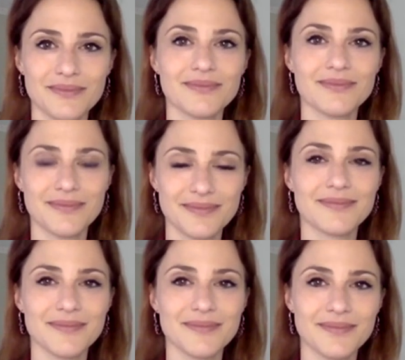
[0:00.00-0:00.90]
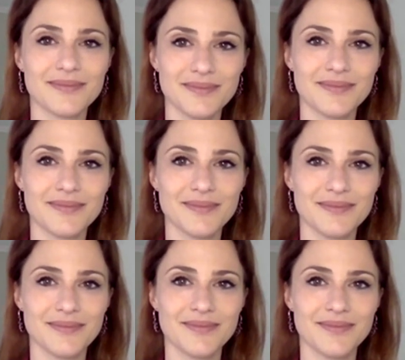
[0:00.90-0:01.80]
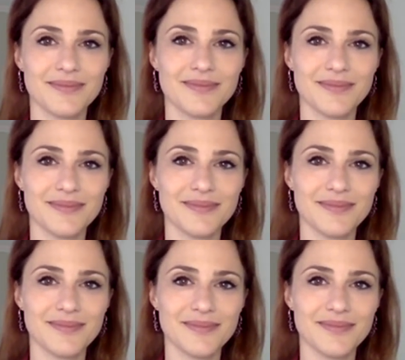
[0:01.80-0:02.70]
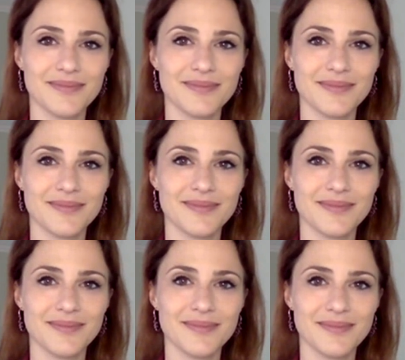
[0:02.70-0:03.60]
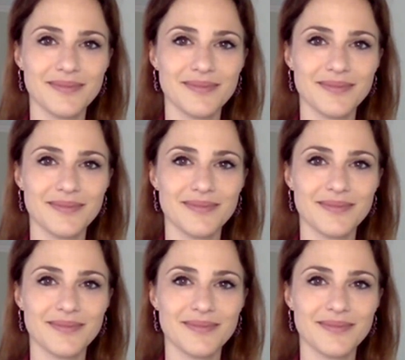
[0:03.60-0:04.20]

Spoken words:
No words are spoken by the person on screen.